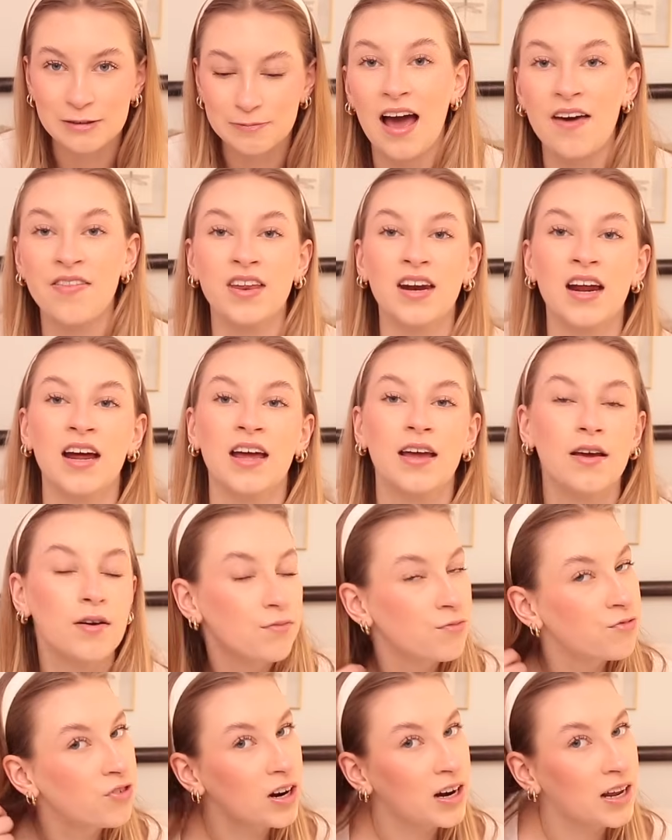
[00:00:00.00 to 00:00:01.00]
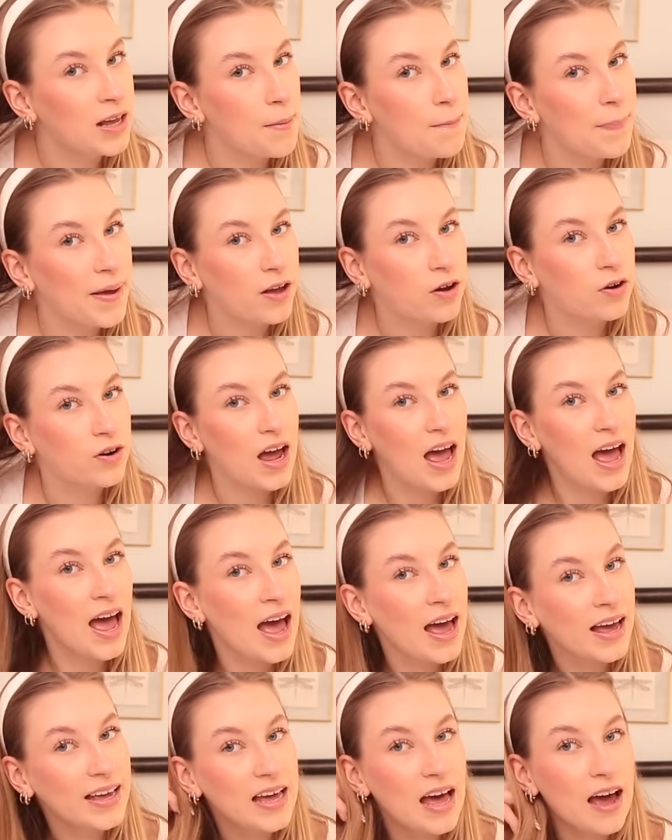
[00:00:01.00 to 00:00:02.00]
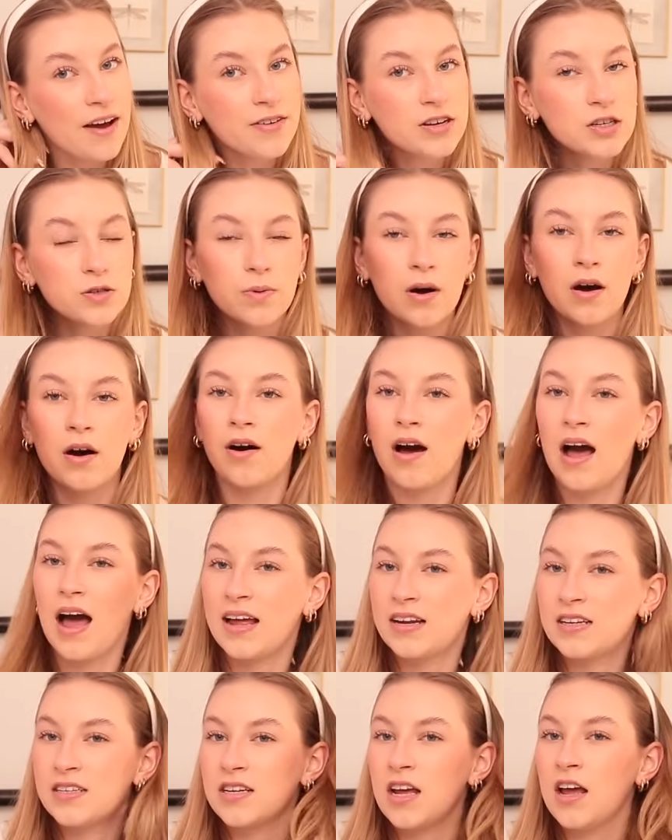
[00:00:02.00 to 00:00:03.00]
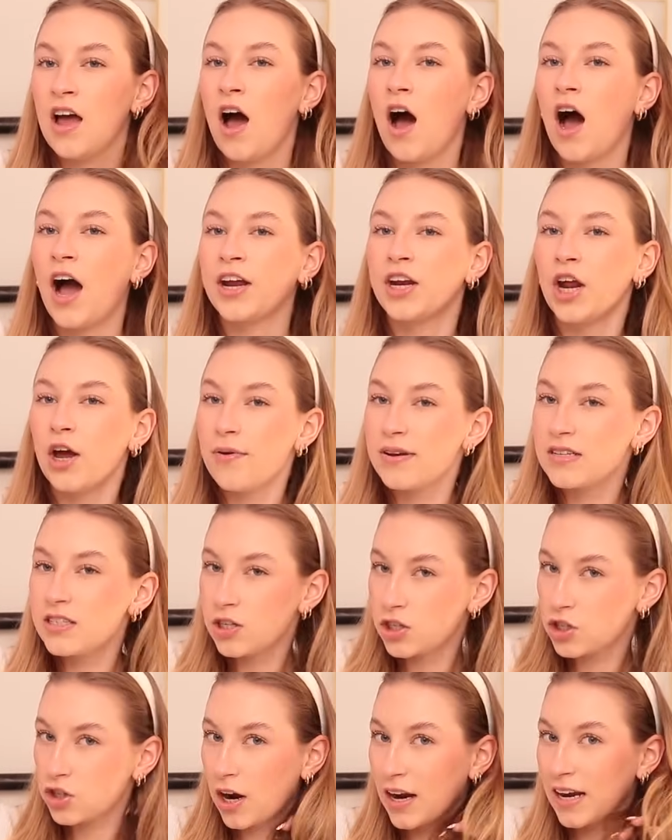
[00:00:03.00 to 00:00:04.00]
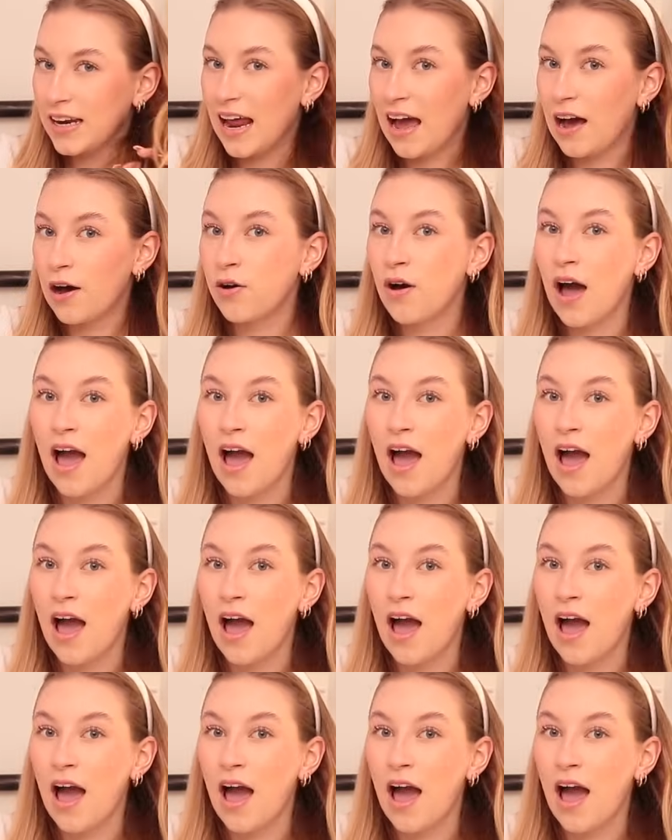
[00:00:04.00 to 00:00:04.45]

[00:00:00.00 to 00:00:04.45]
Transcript: And then I'm really big on hair care as well, and I know it's the trend now,